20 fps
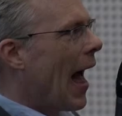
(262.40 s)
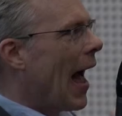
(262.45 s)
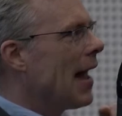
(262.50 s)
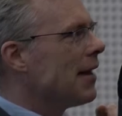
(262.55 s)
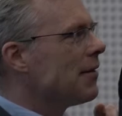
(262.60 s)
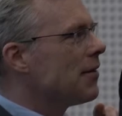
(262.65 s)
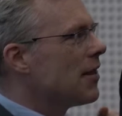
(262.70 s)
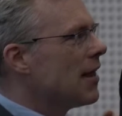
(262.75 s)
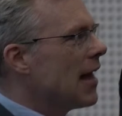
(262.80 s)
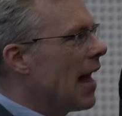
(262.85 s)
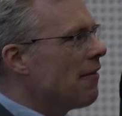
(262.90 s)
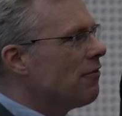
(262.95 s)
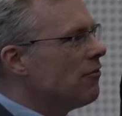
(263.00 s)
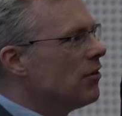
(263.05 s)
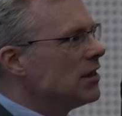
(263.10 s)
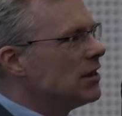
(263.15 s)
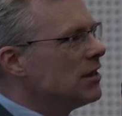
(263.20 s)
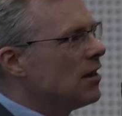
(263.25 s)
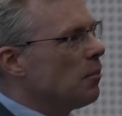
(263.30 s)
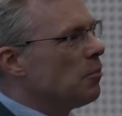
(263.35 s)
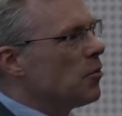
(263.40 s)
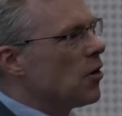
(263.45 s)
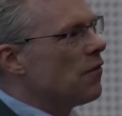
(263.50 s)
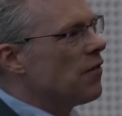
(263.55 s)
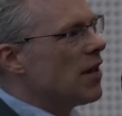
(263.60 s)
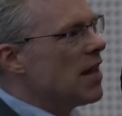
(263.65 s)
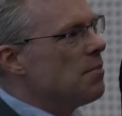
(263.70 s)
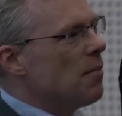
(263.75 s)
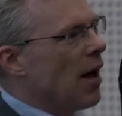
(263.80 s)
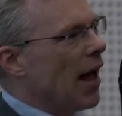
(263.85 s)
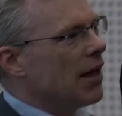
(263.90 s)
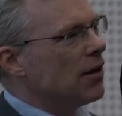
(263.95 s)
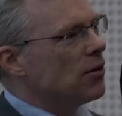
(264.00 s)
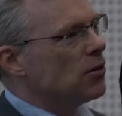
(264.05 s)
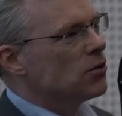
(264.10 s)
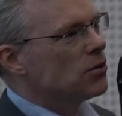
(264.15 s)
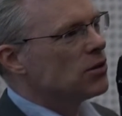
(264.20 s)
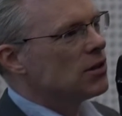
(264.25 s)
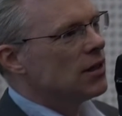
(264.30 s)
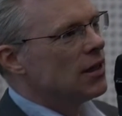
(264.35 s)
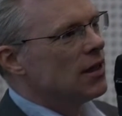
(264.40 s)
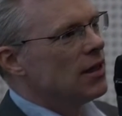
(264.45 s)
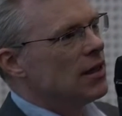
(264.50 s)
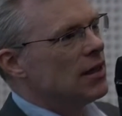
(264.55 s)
and the average number of emails